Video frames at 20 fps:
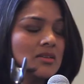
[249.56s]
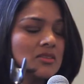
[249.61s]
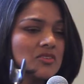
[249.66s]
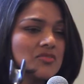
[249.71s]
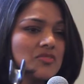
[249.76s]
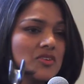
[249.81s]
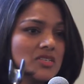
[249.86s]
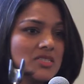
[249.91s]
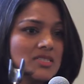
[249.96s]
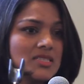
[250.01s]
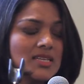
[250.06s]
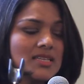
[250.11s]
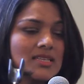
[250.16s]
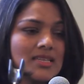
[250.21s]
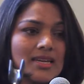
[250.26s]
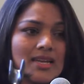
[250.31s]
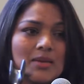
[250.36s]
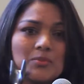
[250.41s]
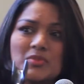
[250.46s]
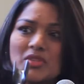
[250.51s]
the first thing
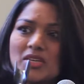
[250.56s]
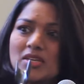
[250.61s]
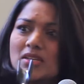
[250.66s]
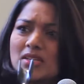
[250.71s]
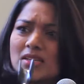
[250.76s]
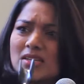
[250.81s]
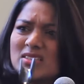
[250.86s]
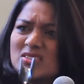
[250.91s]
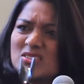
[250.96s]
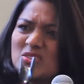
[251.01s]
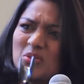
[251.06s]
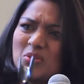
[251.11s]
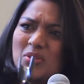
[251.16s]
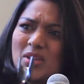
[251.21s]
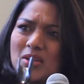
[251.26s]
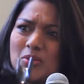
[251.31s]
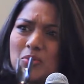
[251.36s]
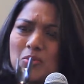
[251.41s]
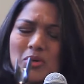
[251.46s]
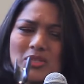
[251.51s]
that I'm thinking is,
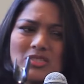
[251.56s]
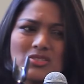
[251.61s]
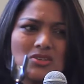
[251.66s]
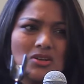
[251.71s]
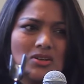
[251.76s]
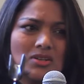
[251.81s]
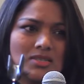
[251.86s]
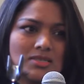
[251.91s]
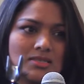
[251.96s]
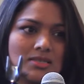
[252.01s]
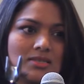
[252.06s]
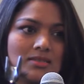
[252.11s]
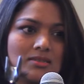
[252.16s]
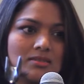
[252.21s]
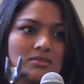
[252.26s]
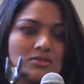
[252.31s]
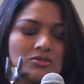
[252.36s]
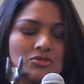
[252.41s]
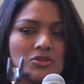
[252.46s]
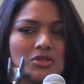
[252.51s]
okay, what song is
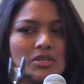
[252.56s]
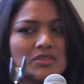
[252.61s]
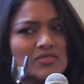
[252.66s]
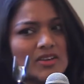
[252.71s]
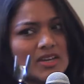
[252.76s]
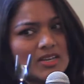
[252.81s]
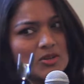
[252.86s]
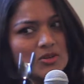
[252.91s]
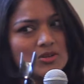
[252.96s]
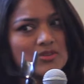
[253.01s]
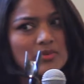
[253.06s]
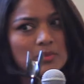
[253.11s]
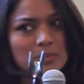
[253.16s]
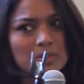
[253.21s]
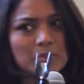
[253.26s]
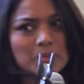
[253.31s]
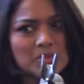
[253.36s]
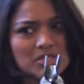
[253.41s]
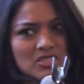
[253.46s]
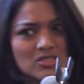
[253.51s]
it? So if I don't
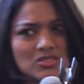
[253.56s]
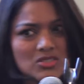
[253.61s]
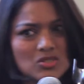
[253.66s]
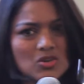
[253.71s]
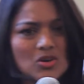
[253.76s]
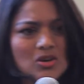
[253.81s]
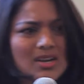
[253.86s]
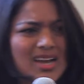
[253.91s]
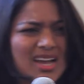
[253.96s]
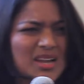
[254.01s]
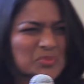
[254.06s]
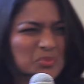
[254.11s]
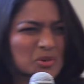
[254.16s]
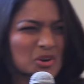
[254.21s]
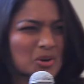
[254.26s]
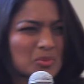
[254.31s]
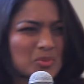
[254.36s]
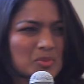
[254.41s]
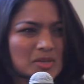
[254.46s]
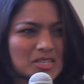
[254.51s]
remember the song, I
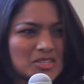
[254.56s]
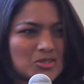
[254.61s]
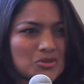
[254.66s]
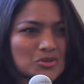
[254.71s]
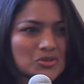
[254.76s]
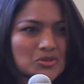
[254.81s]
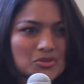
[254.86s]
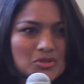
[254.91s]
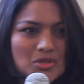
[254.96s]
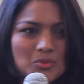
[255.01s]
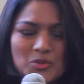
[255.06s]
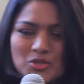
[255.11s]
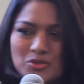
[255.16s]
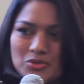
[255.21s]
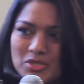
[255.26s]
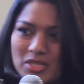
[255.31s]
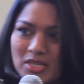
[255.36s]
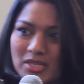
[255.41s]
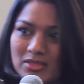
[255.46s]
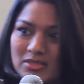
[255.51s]
probably don't know the
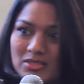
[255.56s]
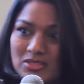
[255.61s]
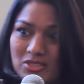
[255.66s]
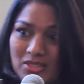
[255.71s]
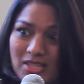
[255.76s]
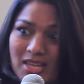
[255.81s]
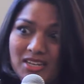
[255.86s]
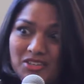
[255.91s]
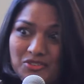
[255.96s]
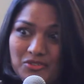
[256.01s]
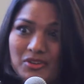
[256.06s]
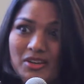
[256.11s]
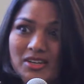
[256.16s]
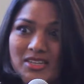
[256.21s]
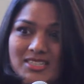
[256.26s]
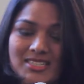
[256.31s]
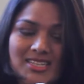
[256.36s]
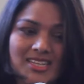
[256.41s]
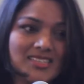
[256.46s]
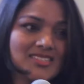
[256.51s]
music. So that
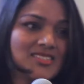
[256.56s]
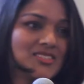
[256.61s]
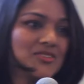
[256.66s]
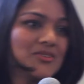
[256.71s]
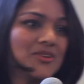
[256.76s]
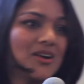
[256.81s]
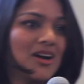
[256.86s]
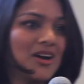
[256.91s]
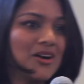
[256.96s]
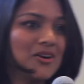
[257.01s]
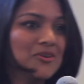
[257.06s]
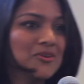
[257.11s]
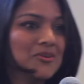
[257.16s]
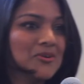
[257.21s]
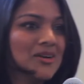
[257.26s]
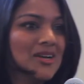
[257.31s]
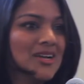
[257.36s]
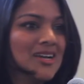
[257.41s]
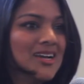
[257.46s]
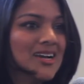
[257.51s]
really tells you
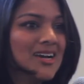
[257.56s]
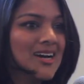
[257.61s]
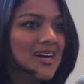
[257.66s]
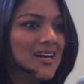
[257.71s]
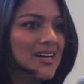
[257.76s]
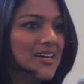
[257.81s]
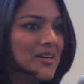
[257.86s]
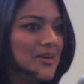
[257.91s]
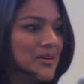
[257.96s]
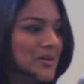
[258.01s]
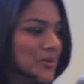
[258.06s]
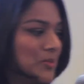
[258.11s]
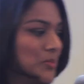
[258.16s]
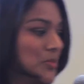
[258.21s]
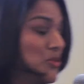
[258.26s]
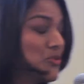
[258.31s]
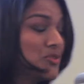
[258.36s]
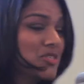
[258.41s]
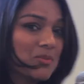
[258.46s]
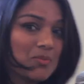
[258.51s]
how
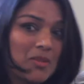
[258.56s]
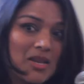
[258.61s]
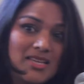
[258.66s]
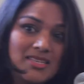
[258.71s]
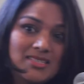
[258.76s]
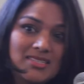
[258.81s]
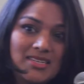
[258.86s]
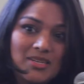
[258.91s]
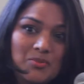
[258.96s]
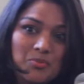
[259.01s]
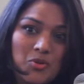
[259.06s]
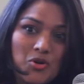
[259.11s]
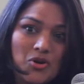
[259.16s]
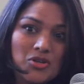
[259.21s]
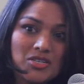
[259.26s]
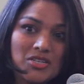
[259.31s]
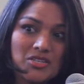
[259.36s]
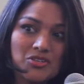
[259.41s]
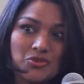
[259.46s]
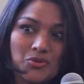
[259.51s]
music plays an
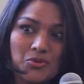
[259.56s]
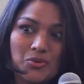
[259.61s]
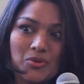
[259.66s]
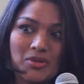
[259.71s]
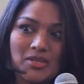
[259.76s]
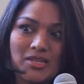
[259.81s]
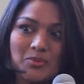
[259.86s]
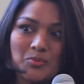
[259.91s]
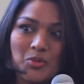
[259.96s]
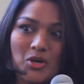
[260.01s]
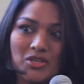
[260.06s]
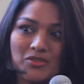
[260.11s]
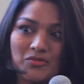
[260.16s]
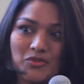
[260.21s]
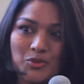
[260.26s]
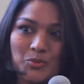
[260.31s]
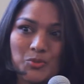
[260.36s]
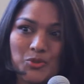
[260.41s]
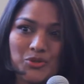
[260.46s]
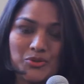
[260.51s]
important role in
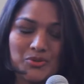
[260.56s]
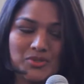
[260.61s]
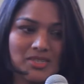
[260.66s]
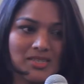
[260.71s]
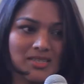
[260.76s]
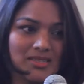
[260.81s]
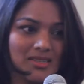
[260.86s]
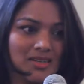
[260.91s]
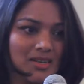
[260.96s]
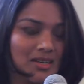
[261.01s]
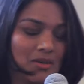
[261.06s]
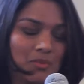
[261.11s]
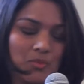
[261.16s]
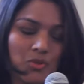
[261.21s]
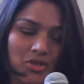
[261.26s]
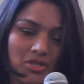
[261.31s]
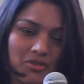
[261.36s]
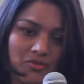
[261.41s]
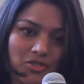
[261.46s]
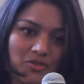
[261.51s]
Bollywood music,
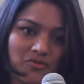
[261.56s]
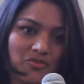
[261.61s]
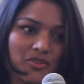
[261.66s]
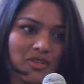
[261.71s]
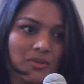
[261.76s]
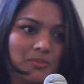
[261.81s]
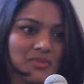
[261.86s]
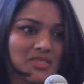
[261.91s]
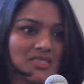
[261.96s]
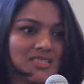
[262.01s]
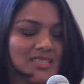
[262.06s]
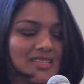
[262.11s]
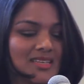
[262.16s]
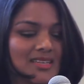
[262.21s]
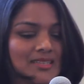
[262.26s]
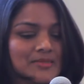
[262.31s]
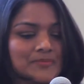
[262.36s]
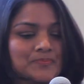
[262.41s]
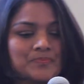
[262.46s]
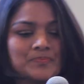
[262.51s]
Bollywood films.
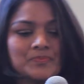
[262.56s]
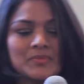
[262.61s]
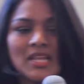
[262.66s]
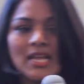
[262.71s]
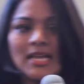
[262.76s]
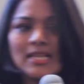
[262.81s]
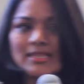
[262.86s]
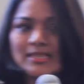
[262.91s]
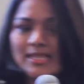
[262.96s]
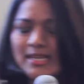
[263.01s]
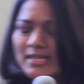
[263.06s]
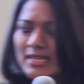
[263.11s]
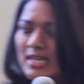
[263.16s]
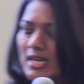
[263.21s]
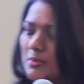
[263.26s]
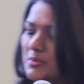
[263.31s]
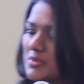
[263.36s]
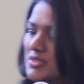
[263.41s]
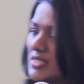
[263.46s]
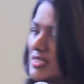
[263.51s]
Then
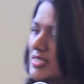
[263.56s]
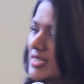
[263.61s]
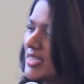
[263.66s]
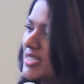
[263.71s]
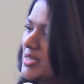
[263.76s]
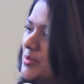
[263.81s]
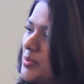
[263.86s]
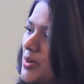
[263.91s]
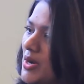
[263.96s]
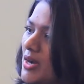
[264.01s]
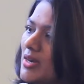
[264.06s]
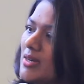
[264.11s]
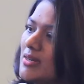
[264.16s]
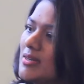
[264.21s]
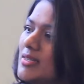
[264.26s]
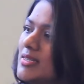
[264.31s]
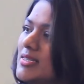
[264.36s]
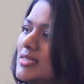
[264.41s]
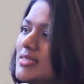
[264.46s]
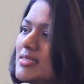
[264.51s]
comes the second
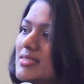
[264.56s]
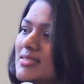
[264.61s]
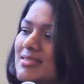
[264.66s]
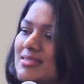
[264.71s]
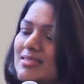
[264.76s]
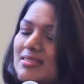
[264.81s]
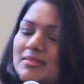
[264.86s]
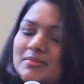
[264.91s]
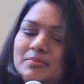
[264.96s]
part is